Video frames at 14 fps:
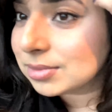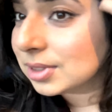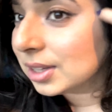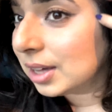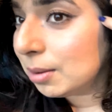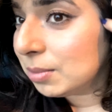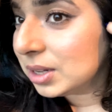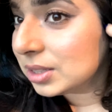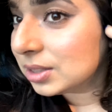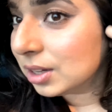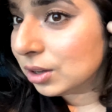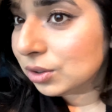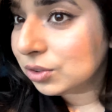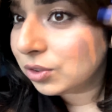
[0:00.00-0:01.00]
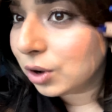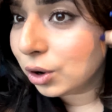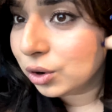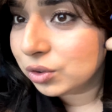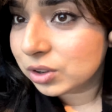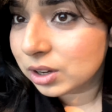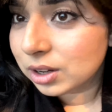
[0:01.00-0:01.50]
get myself
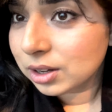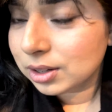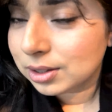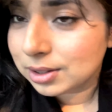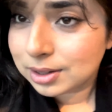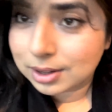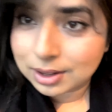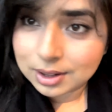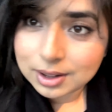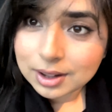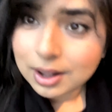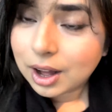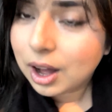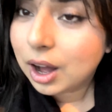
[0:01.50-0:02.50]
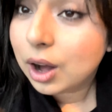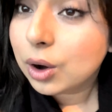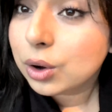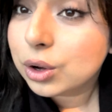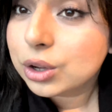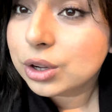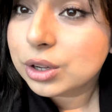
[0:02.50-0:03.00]
over how
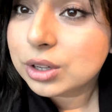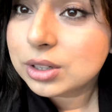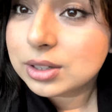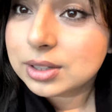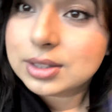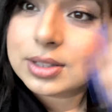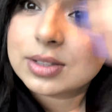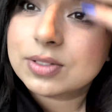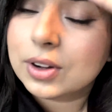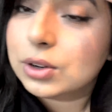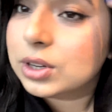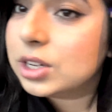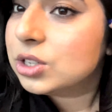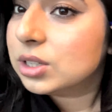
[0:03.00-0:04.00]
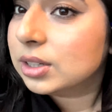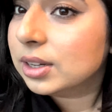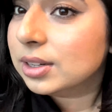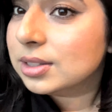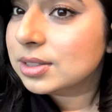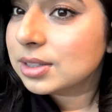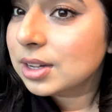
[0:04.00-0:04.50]
good this foundation
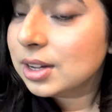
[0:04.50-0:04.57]
is.